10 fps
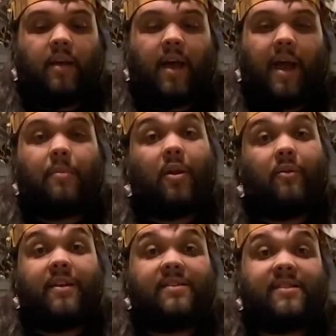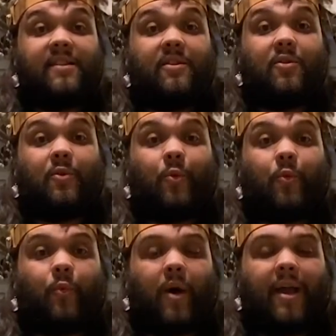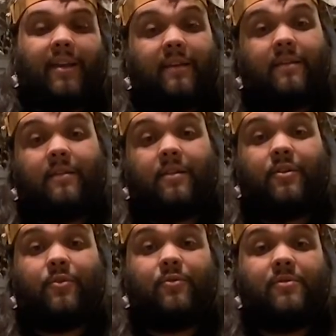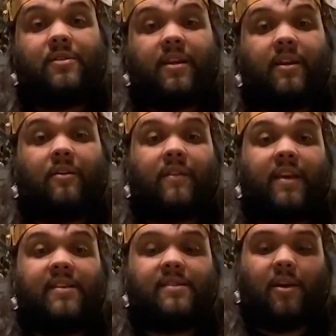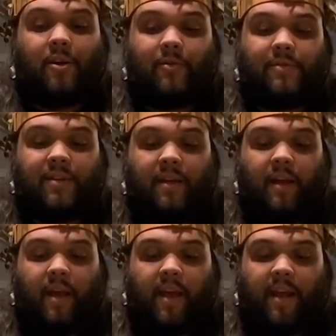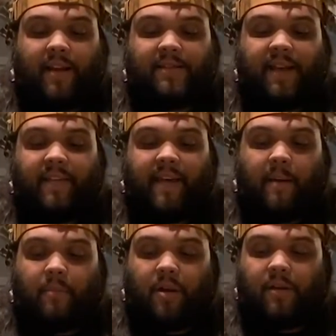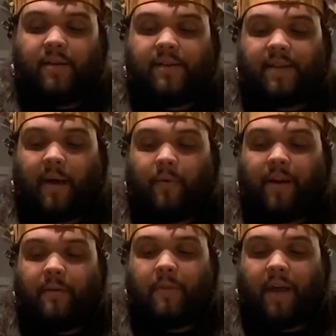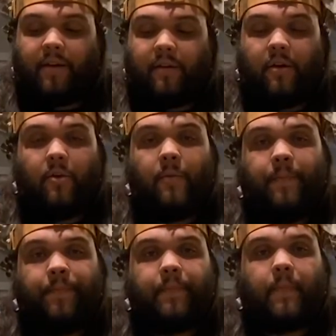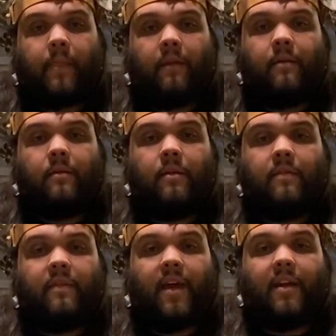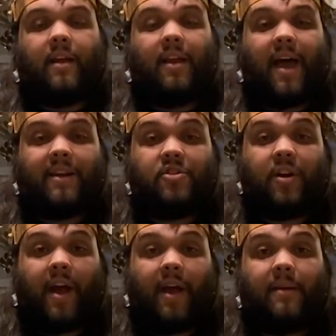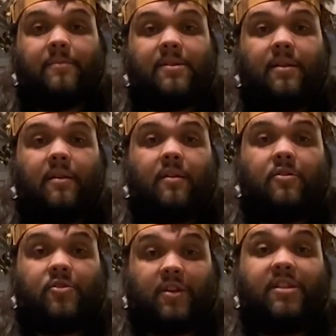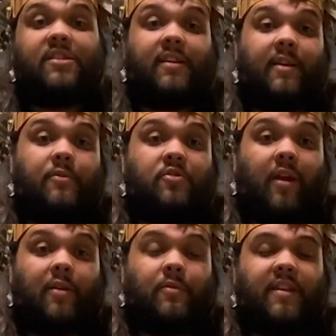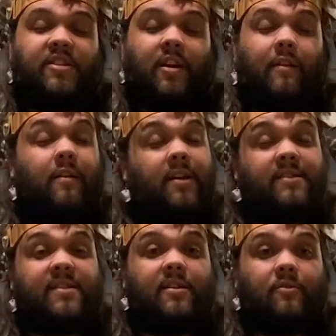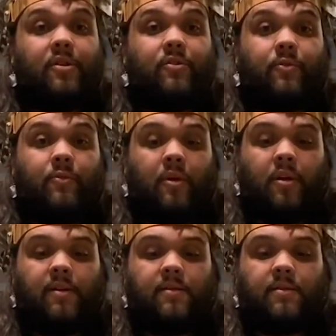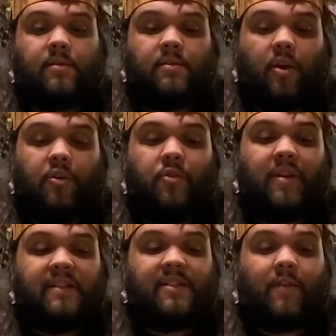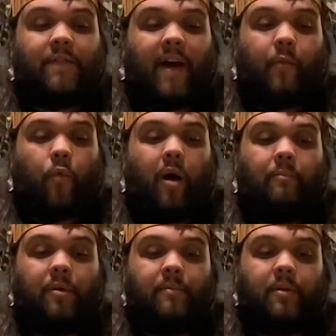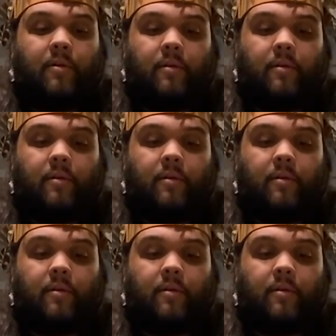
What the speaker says: abalone is still widely used here on the East Coast. And I say that because I want everybody to know that a lot of tribes traditionally would trade with each other and still do. So you can still find wampum